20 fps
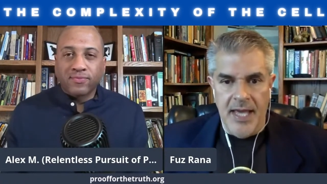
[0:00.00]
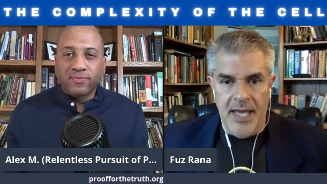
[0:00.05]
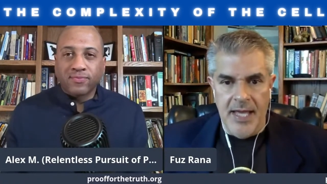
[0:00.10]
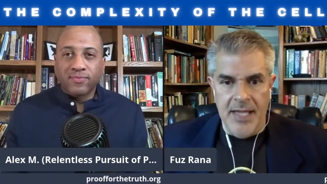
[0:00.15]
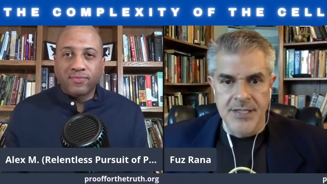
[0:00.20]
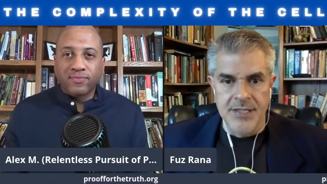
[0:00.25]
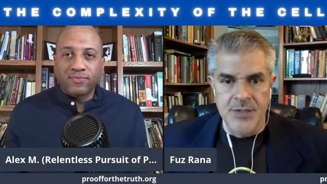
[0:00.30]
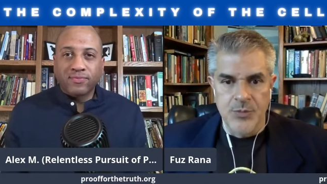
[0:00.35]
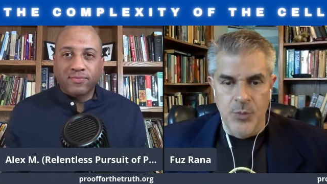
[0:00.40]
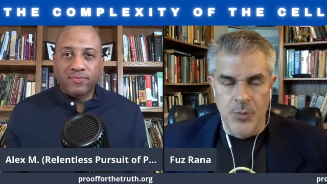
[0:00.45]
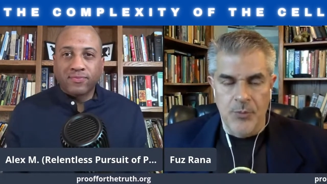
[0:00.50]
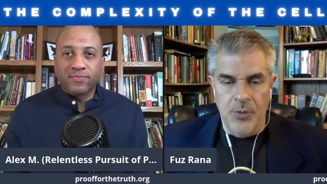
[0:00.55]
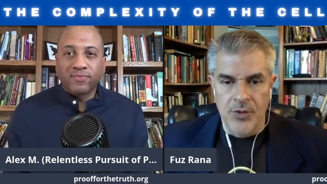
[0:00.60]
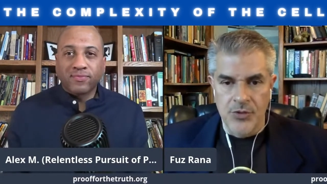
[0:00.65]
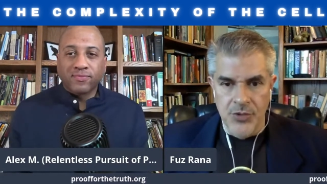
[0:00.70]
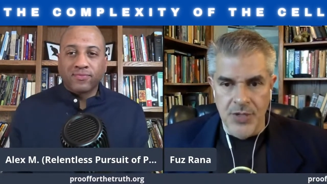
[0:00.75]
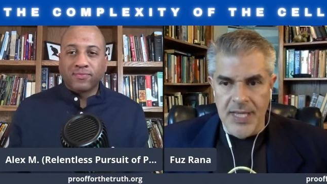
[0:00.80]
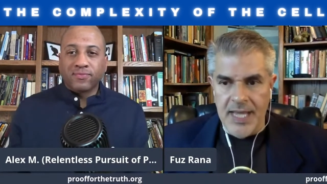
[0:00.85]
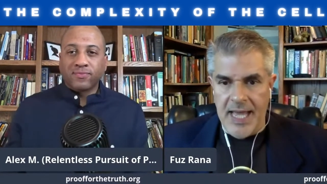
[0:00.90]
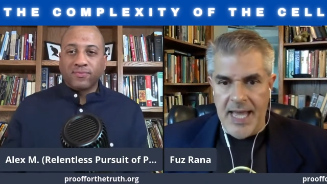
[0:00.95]
Speaker 1: And when
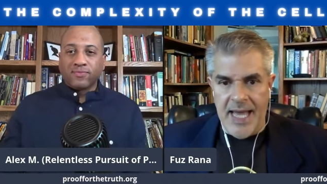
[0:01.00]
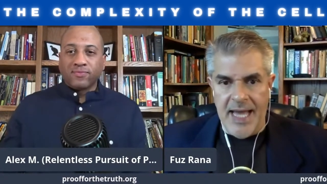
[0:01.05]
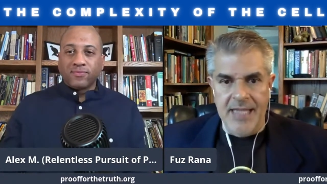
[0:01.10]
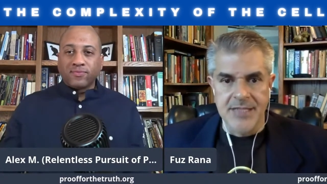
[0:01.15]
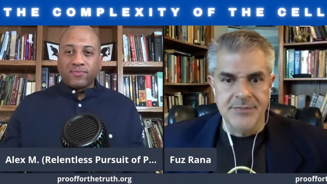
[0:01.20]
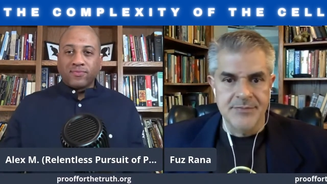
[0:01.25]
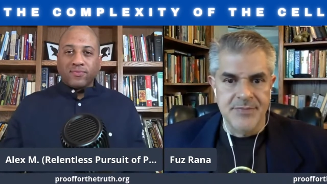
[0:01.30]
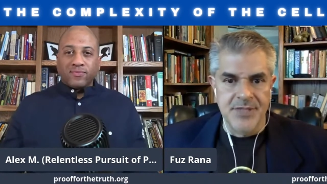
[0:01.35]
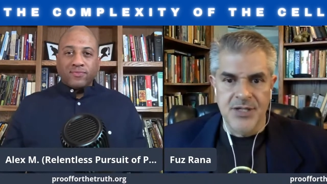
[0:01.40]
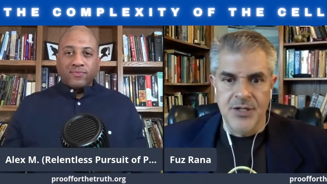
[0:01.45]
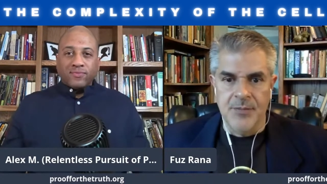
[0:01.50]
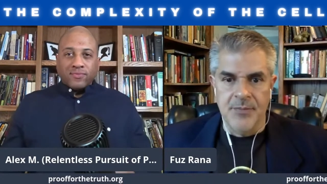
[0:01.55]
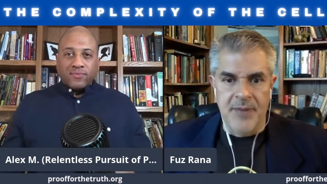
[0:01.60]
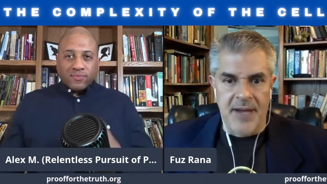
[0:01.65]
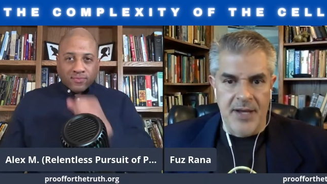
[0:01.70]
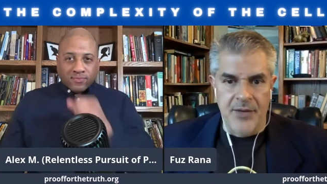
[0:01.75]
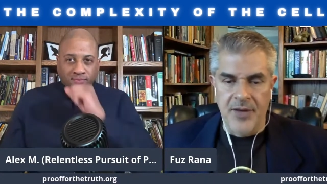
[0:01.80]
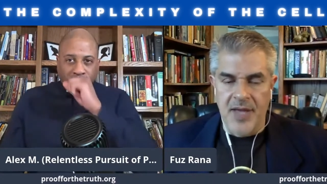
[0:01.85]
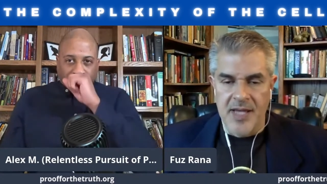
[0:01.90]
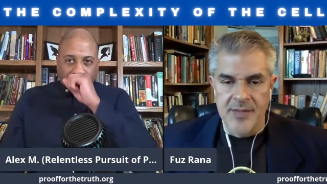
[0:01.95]
we look at,
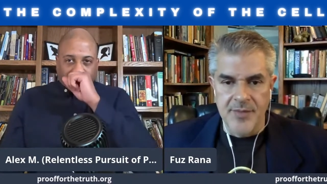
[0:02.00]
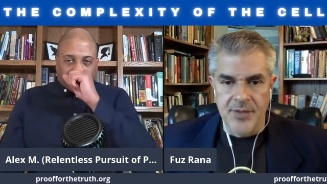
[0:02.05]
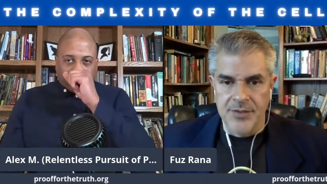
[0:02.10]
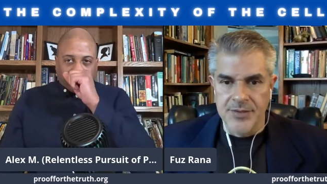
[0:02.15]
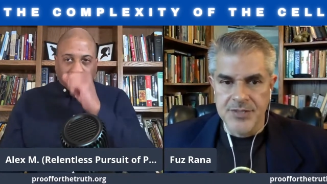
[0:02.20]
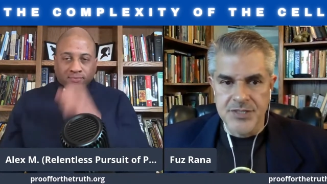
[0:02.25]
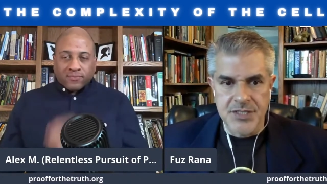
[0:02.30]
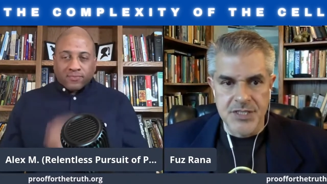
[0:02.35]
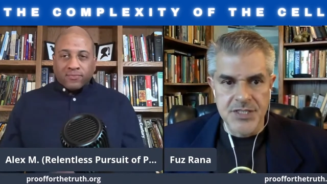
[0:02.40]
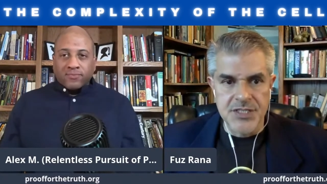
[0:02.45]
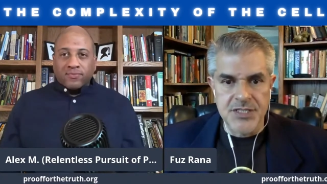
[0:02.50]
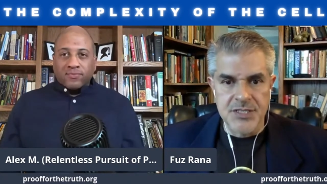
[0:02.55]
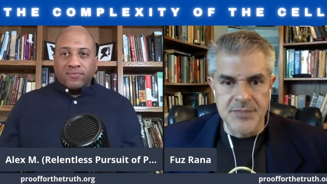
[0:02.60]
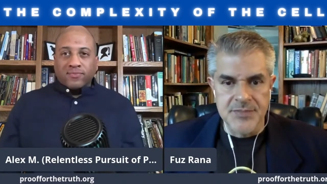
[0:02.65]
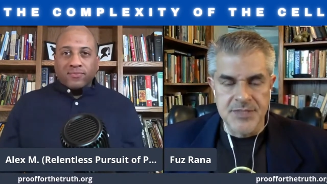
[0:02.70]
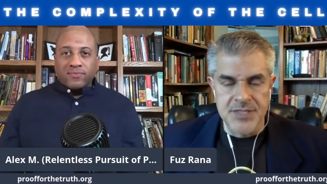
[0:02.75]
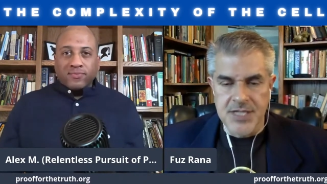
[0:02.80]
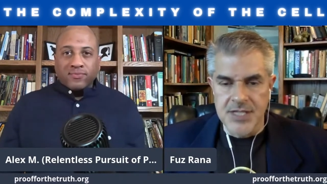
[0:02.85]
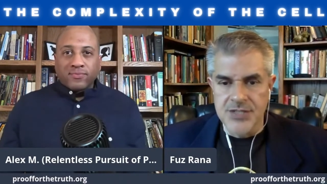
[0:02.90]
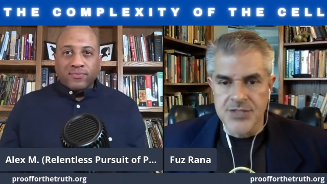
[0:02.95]
biochemical
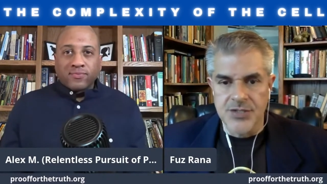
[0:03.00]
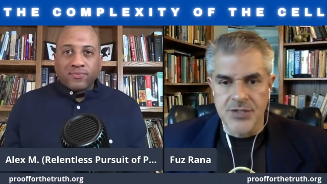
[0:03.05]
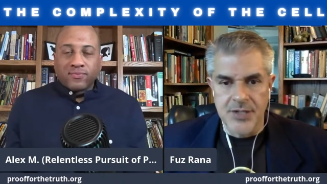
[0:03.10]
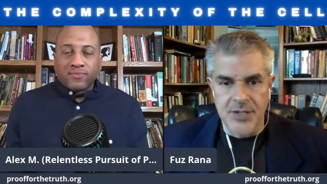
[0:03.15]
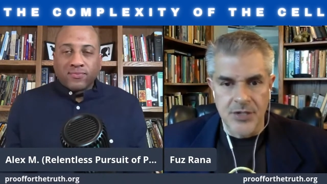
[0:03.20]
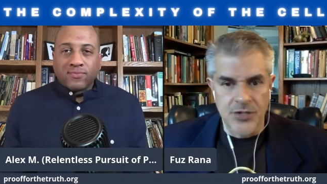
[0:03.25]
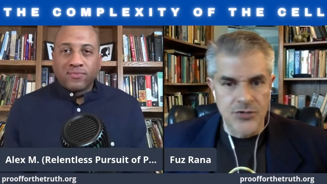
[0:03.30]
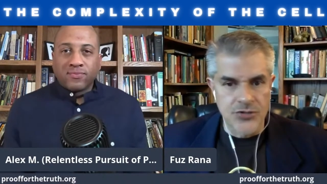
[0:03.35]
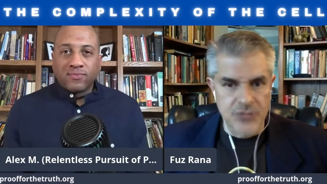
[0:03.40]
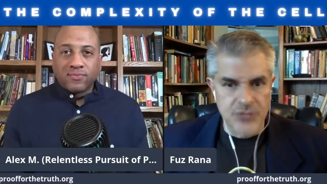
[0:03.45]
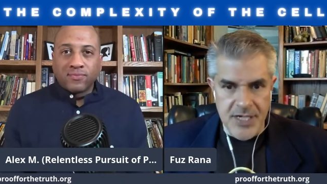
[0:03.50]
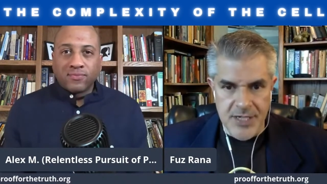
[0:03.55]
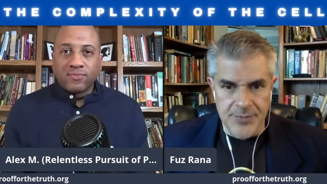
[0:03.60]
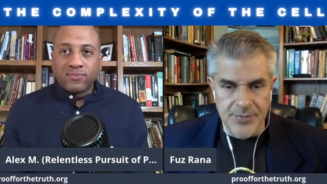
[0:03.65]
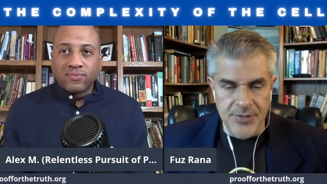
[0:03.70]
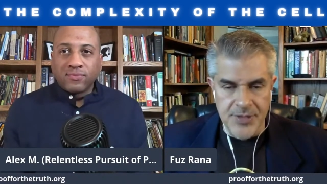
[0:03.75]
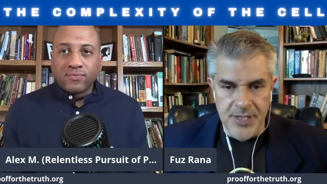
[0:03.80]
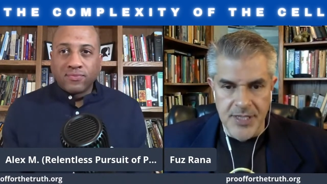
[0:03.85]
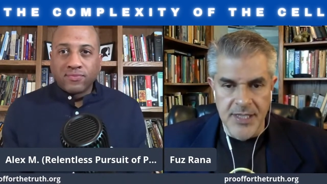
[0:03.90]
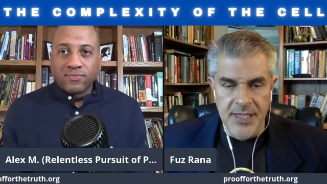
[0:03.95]
systems, these are
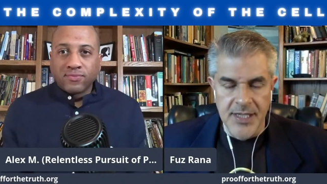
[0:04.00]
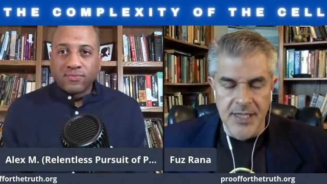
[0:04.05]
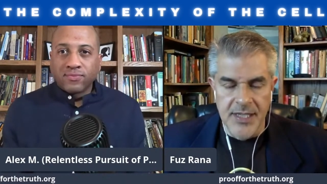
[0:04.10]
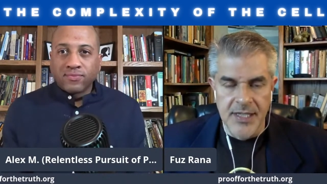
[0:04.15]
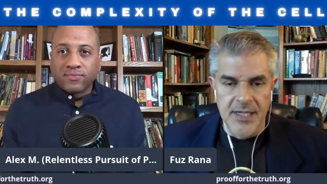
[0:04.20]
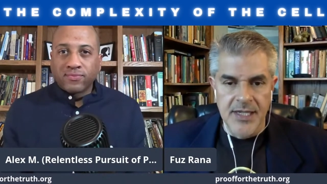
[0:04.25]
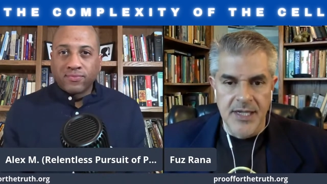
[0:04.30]
incredibly